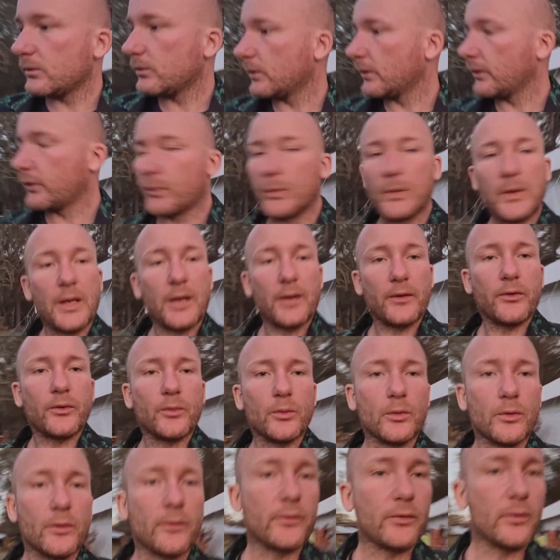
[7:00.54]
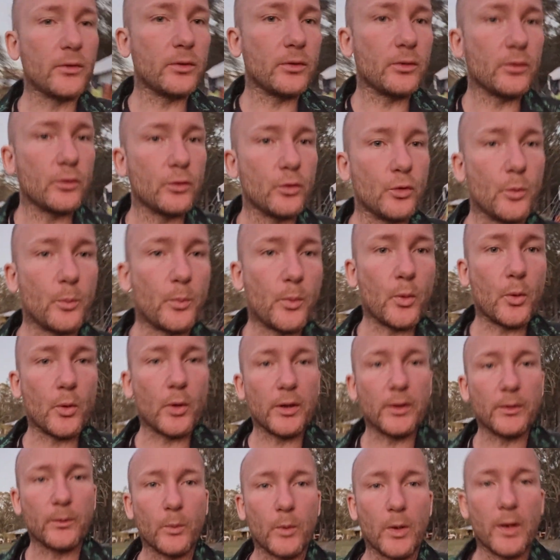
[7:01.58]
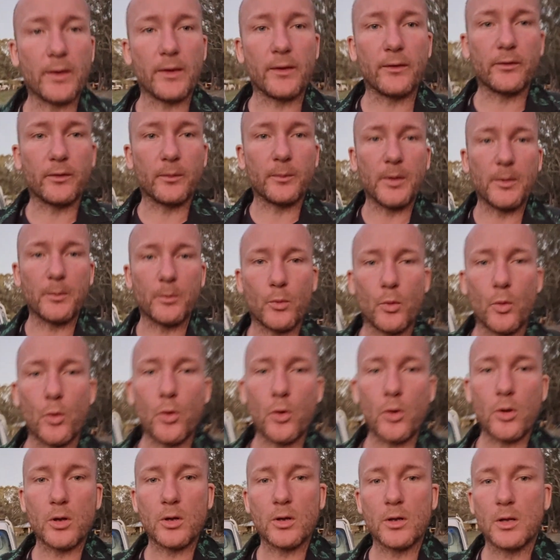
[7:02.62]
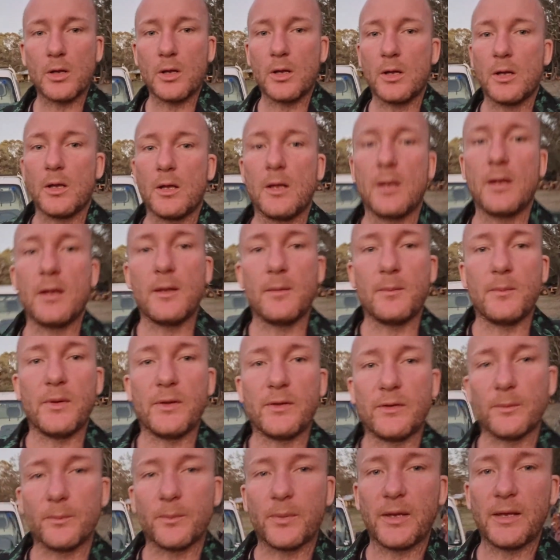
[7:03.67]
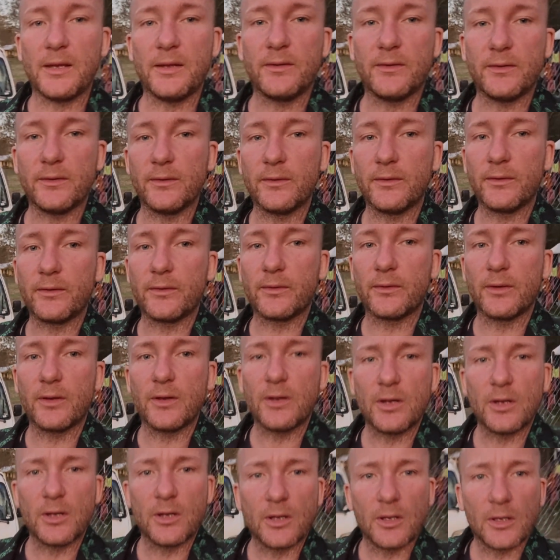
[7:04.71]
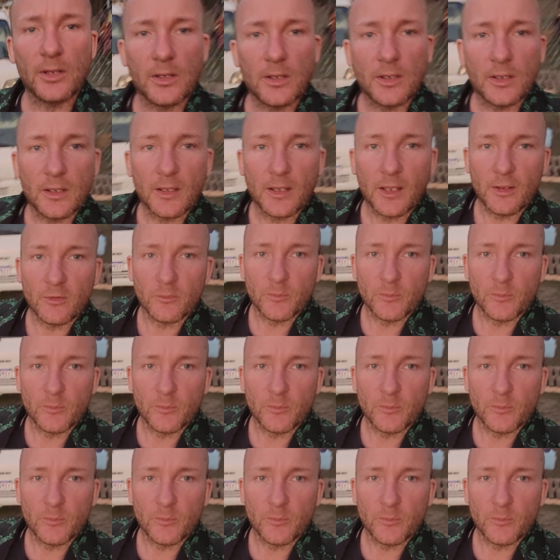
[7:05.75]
once we get sort of to a point where there's a bit more bits and pieces have